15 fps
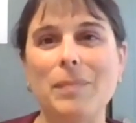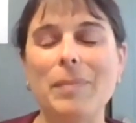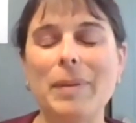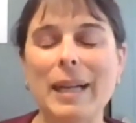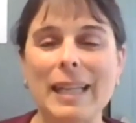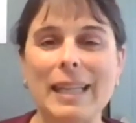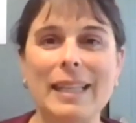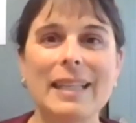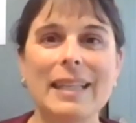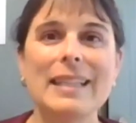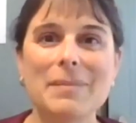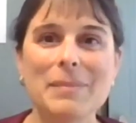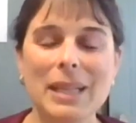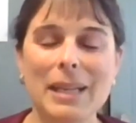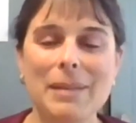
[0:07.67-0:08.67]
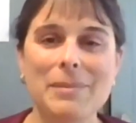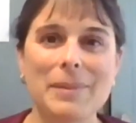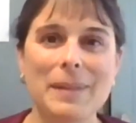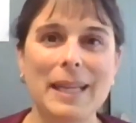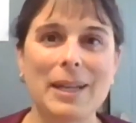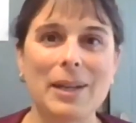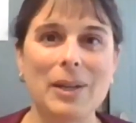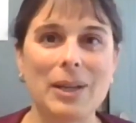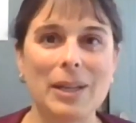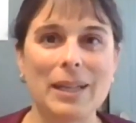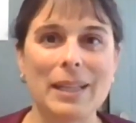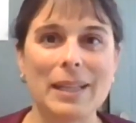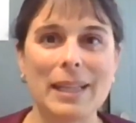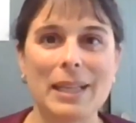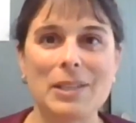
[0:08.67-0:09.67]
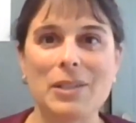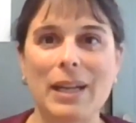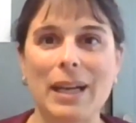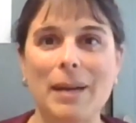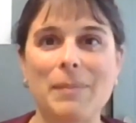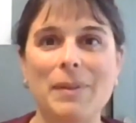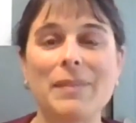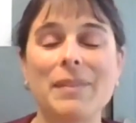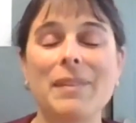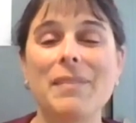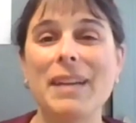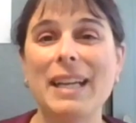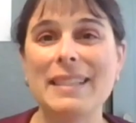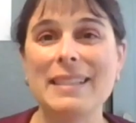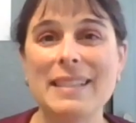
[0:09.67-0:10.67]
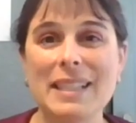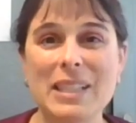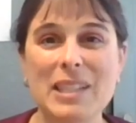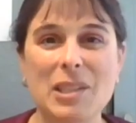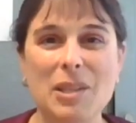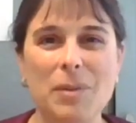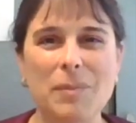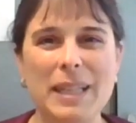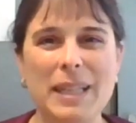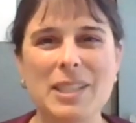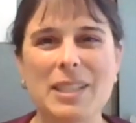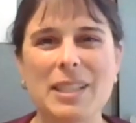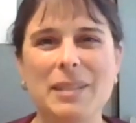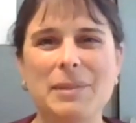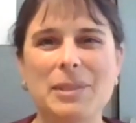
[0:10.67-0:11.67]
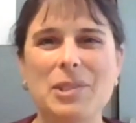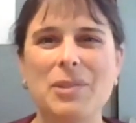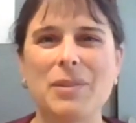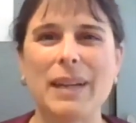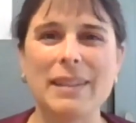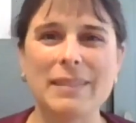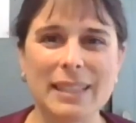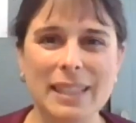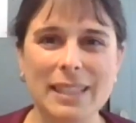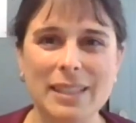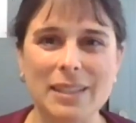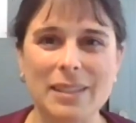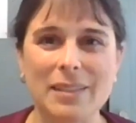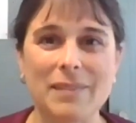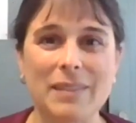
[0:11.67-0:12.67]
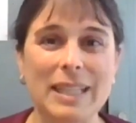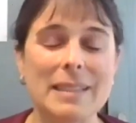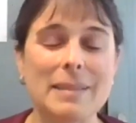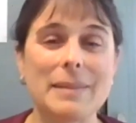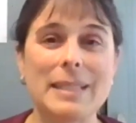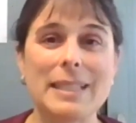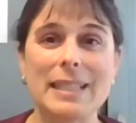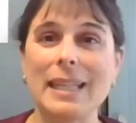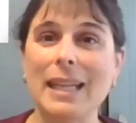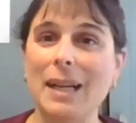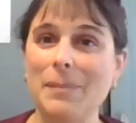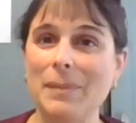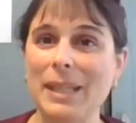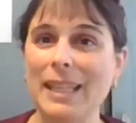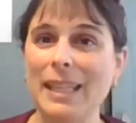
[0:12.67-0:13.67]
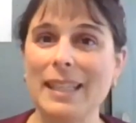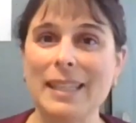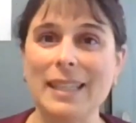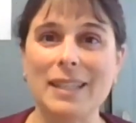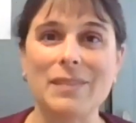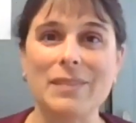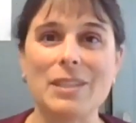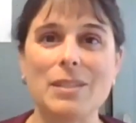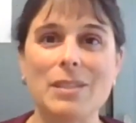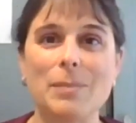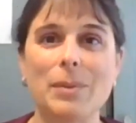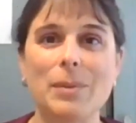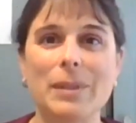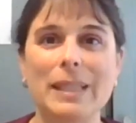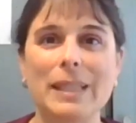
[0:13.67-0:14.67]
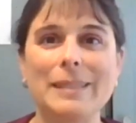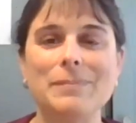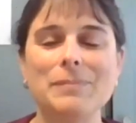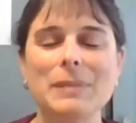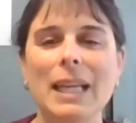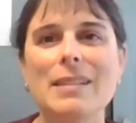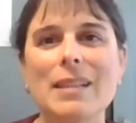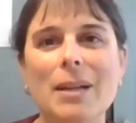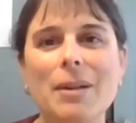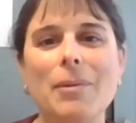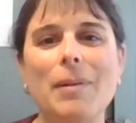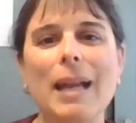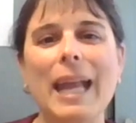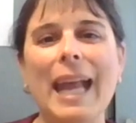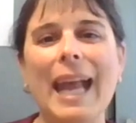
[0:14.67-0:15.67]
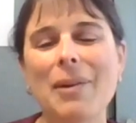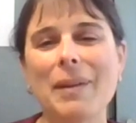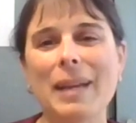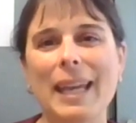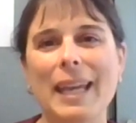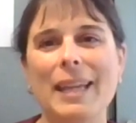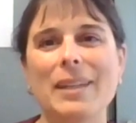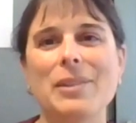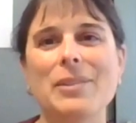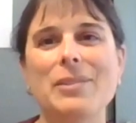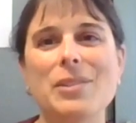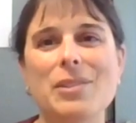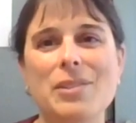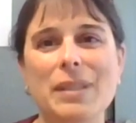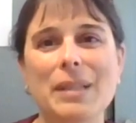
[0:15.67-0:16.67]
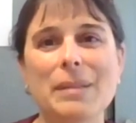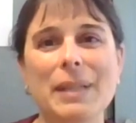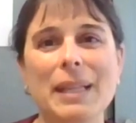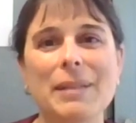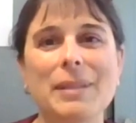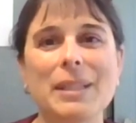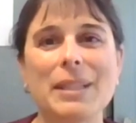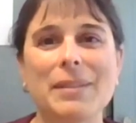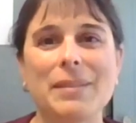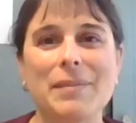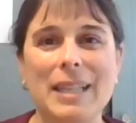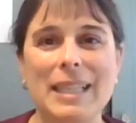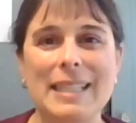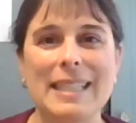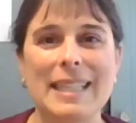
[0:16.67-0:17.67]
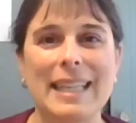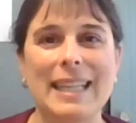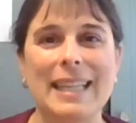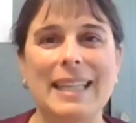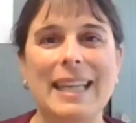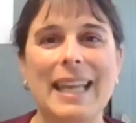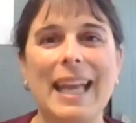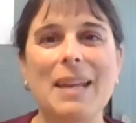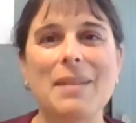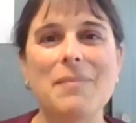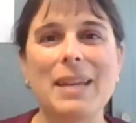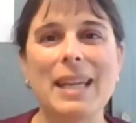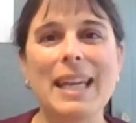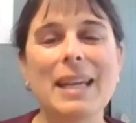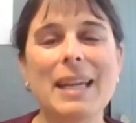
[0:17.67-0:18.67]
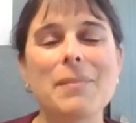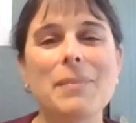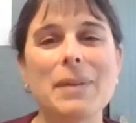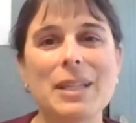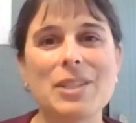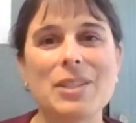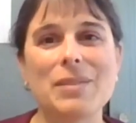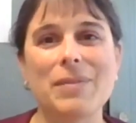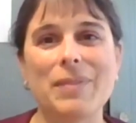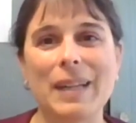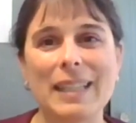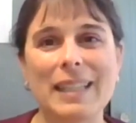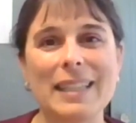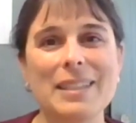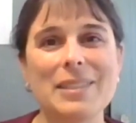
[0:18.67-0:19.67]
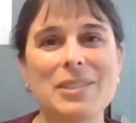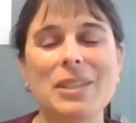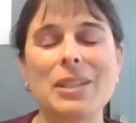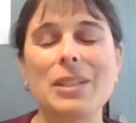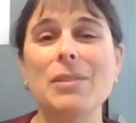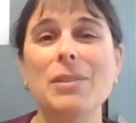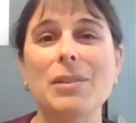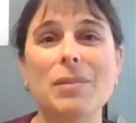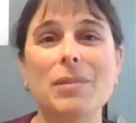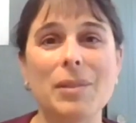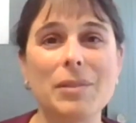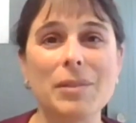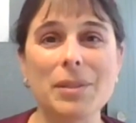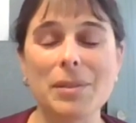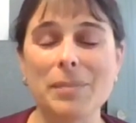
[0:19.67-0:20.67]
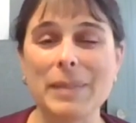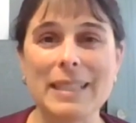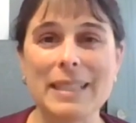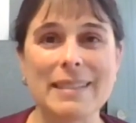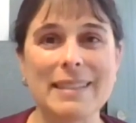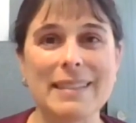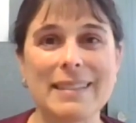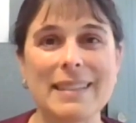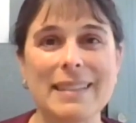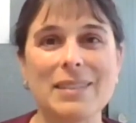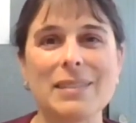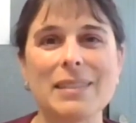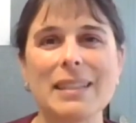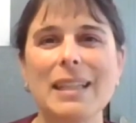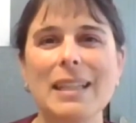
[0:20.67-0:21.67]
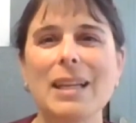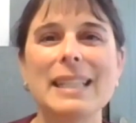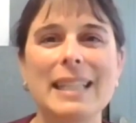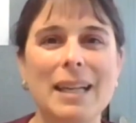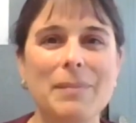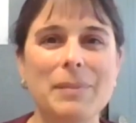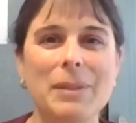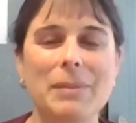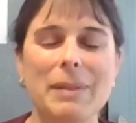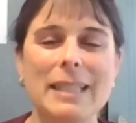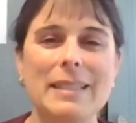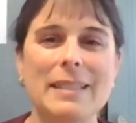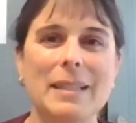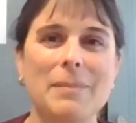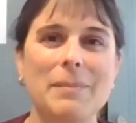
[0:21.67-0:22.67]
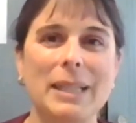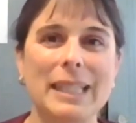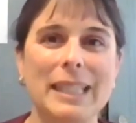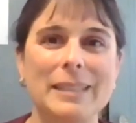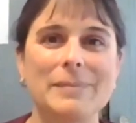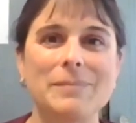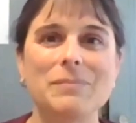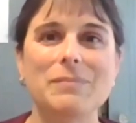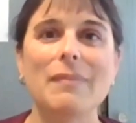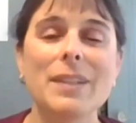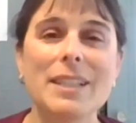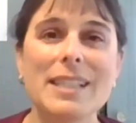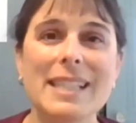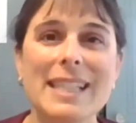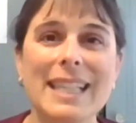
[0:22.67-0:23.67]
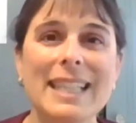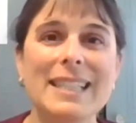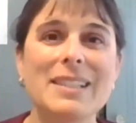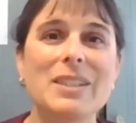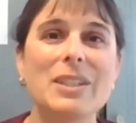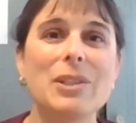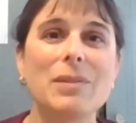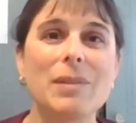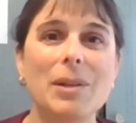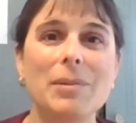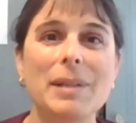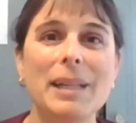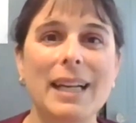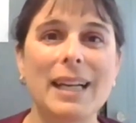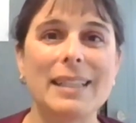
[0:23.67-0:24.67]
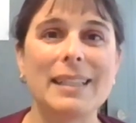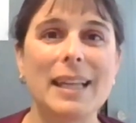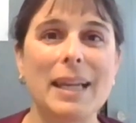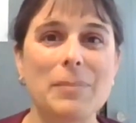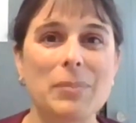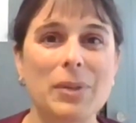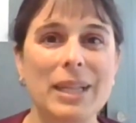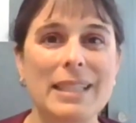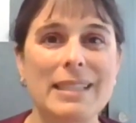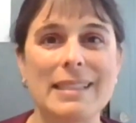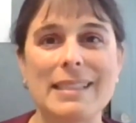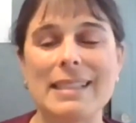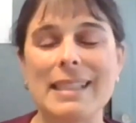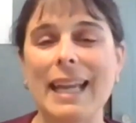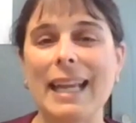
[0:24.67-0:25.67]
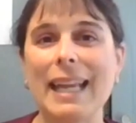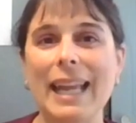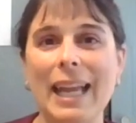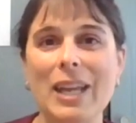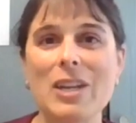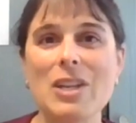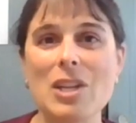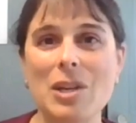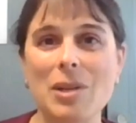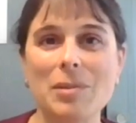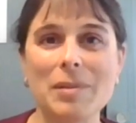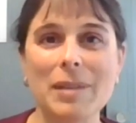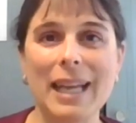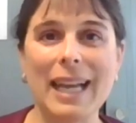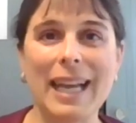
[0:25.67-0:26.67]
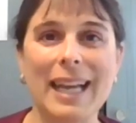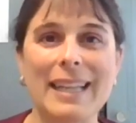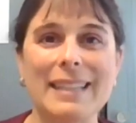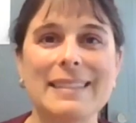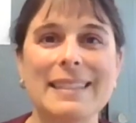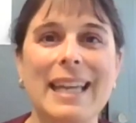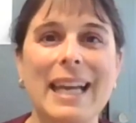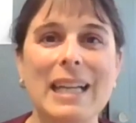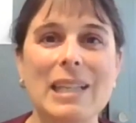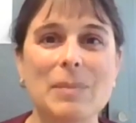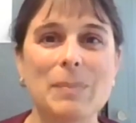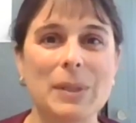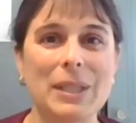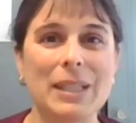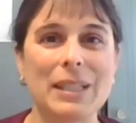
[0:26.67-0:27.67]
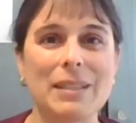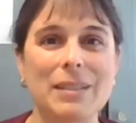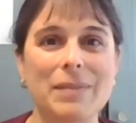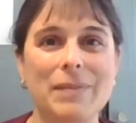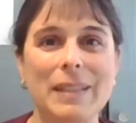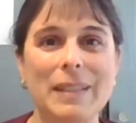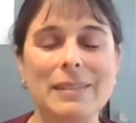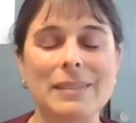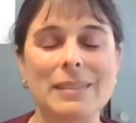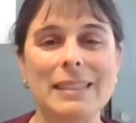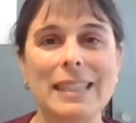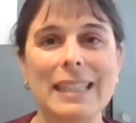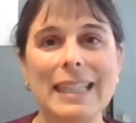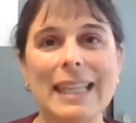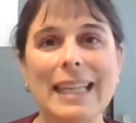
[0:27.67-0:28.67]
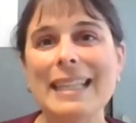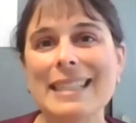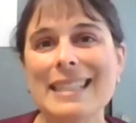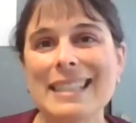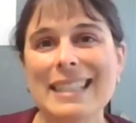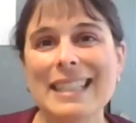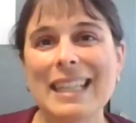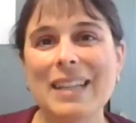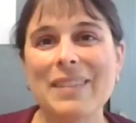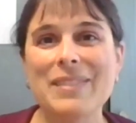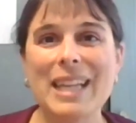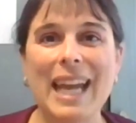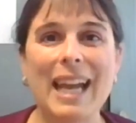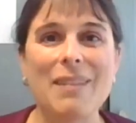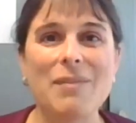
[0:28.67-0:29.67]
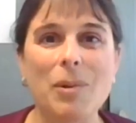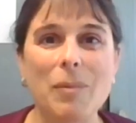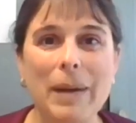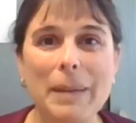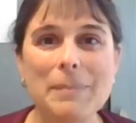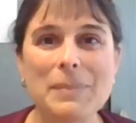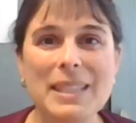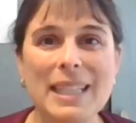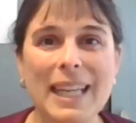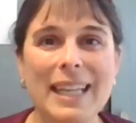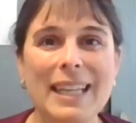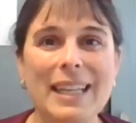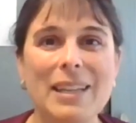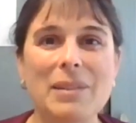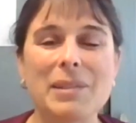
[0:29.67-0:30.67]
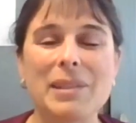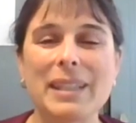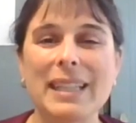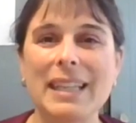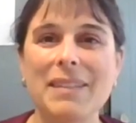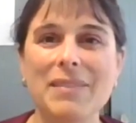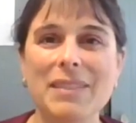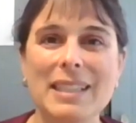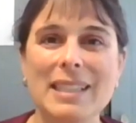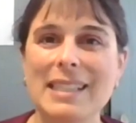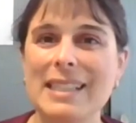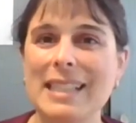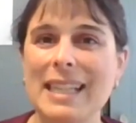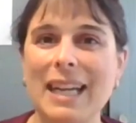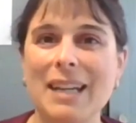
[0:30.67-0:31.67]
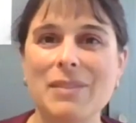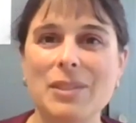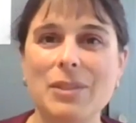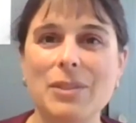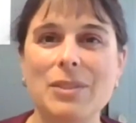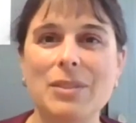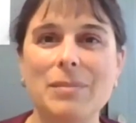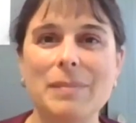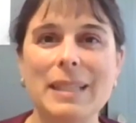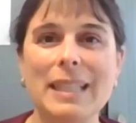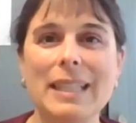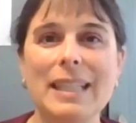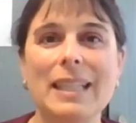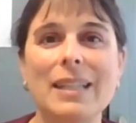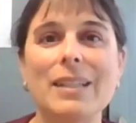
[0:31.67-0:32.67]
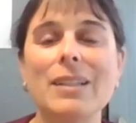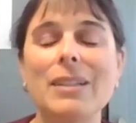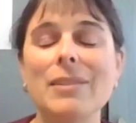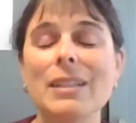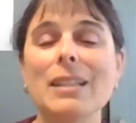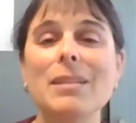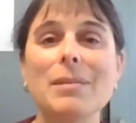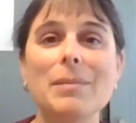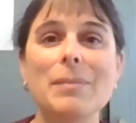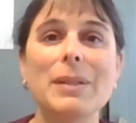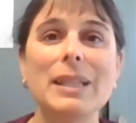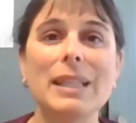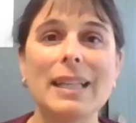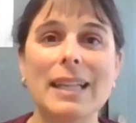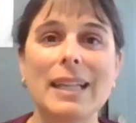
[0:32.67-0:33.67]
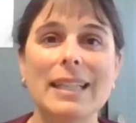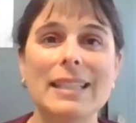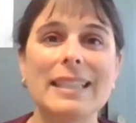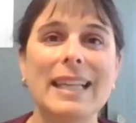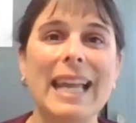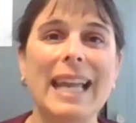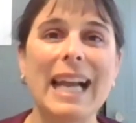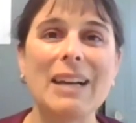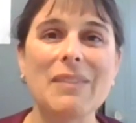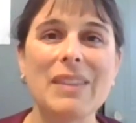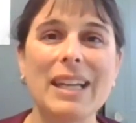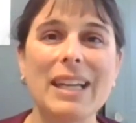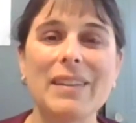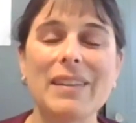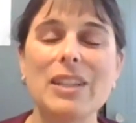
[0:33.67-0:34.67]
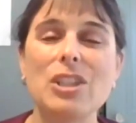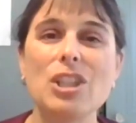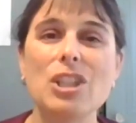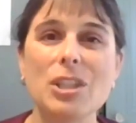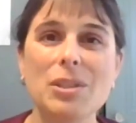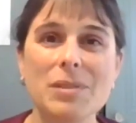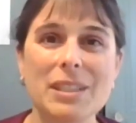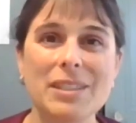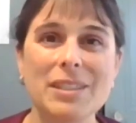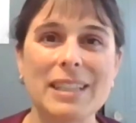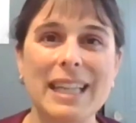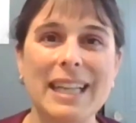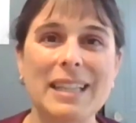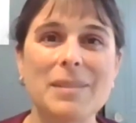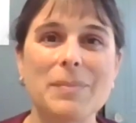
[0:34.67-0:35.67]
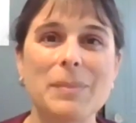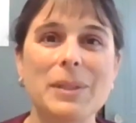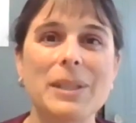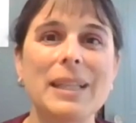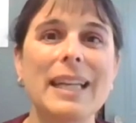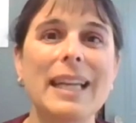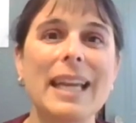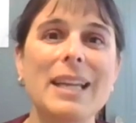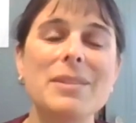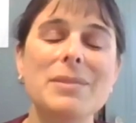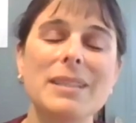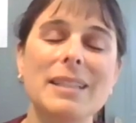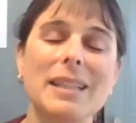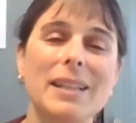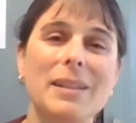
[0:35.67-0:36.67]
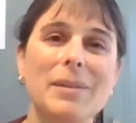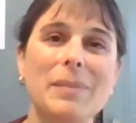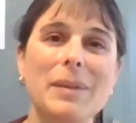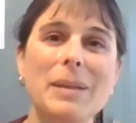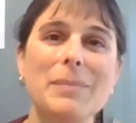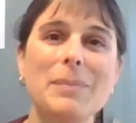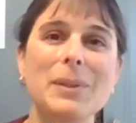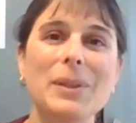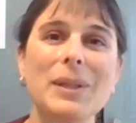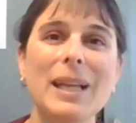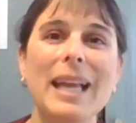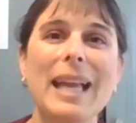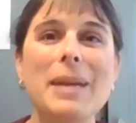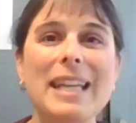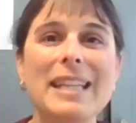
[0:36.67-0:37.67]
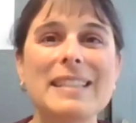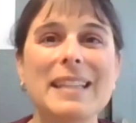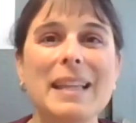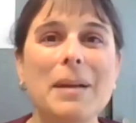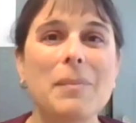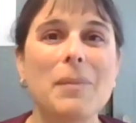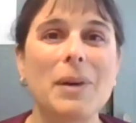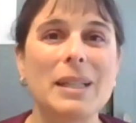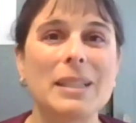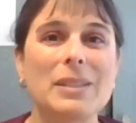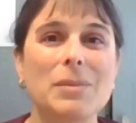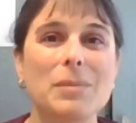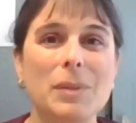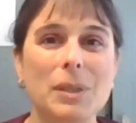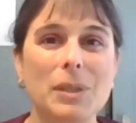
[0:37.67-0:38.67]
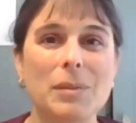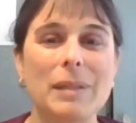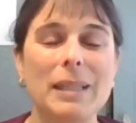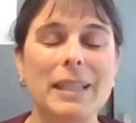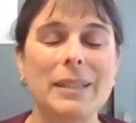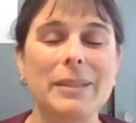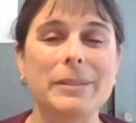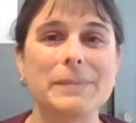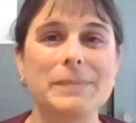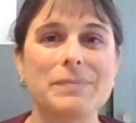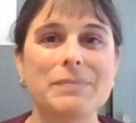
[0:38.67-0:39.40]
But sometimes we get caught in that trap of investing so much that we're drowning in our investments and not making enough to support it. So, how can you streamline what you're investing in and make it budget friendly so that you can grow your business still, but not be wasting money? The first thing is to grow an online presence and get known as an expert in your field. It isn't enough to have a website or even just to have social media. You need to be putting content out there that shows you're an expert, engages other people, and makes them want to work with you.